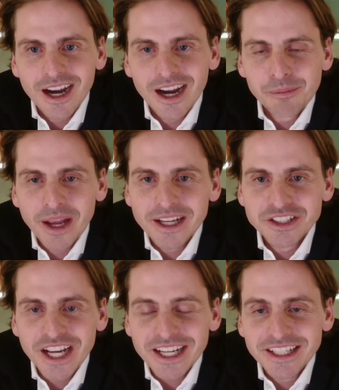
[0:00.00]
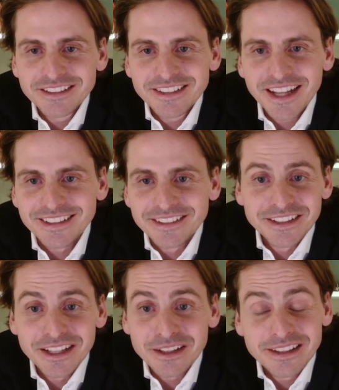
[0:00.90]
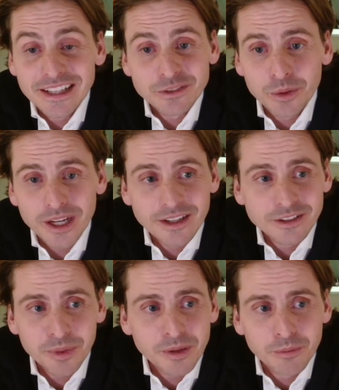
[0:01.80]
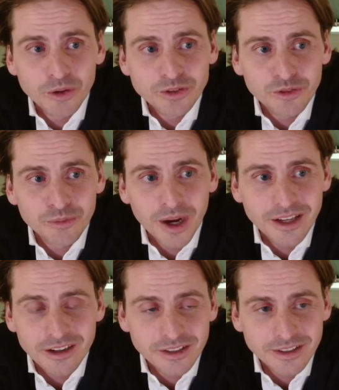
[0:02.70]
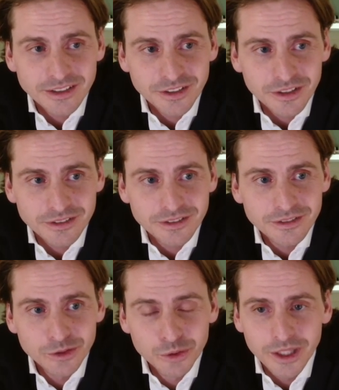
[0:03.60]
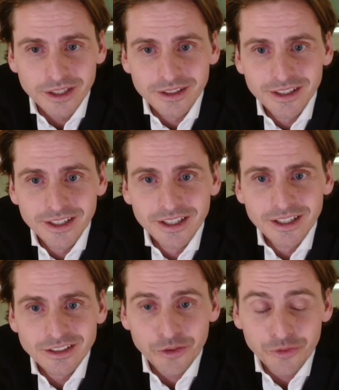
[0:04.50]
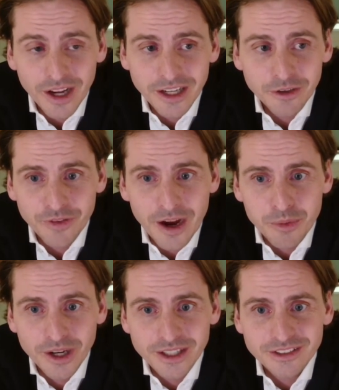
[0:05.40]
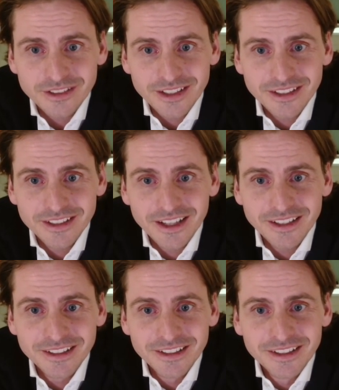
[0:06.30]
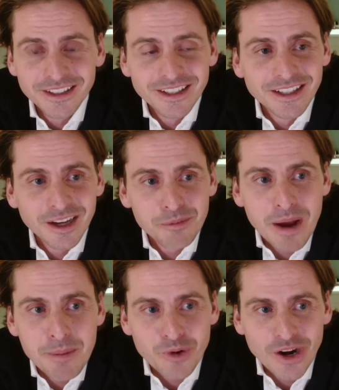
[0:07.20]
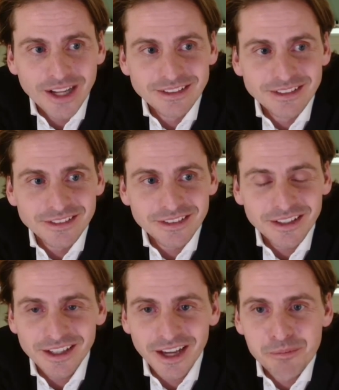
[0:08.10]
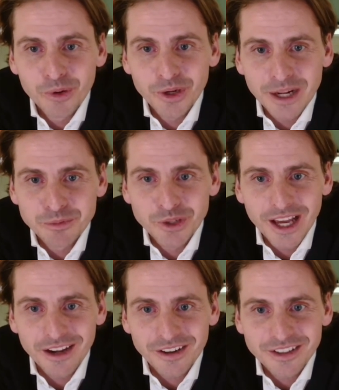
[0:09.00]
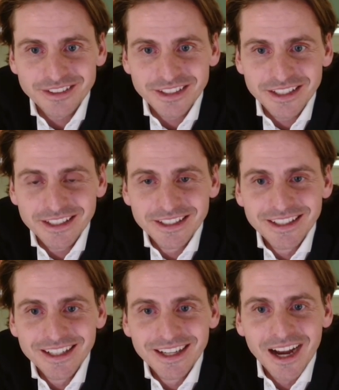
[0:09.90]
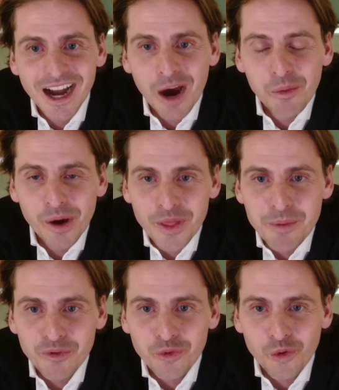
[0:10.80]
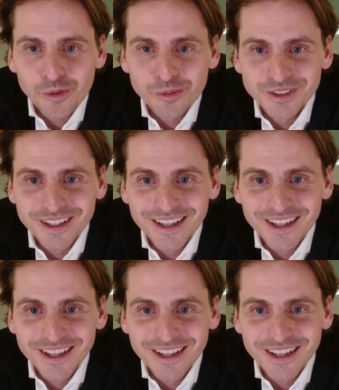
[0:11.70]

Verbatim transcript: I make a jacket instead. That, that's what I spend most of my year at INSEAD doing. So finding fabrics and, and membranes uh, and putting them together and see how well they performed